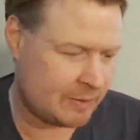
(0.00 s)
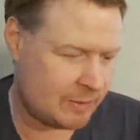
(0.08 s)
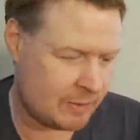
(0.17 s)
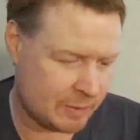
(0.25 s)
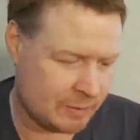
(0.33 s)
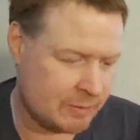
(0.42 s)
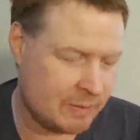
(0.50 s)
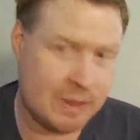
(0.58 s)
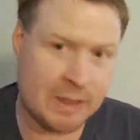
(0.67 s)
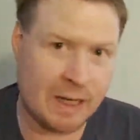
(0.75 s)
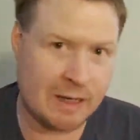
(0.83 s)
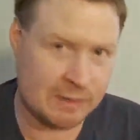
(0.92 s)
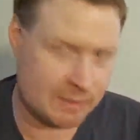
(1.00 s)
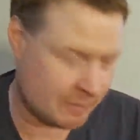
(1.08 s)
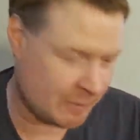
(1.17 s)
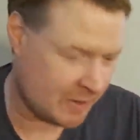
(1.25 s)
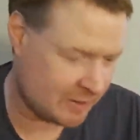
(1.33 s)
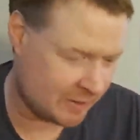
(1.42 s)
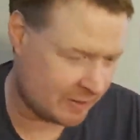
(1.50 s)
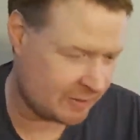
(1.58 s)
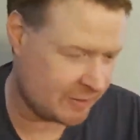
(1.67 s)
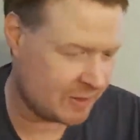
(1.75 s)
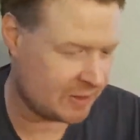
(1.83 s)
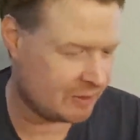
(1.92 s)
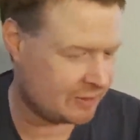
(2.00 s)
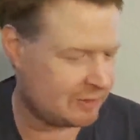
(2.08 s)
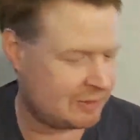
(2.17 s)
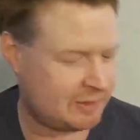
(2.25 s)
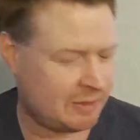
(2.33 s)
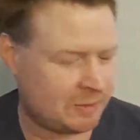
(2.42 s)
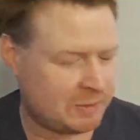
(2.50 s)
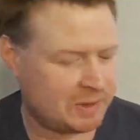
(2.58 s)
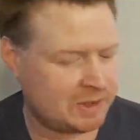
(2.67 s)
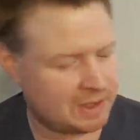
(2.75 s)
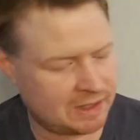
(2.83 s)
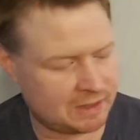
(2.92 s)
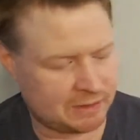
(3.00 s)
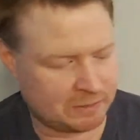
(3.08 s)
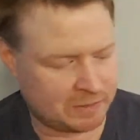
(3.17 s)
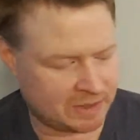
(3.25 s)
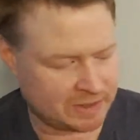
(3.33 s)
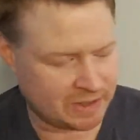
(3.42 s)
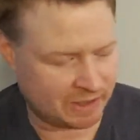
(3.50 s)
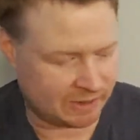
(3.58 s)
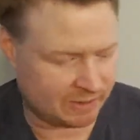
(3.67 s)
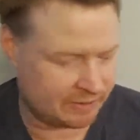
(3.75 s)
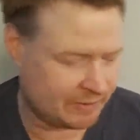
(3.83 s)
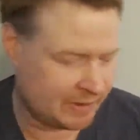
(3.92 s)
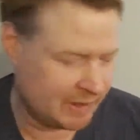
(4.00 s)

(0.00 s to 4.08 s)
through days of watching these videos, I was able to put together a bunch of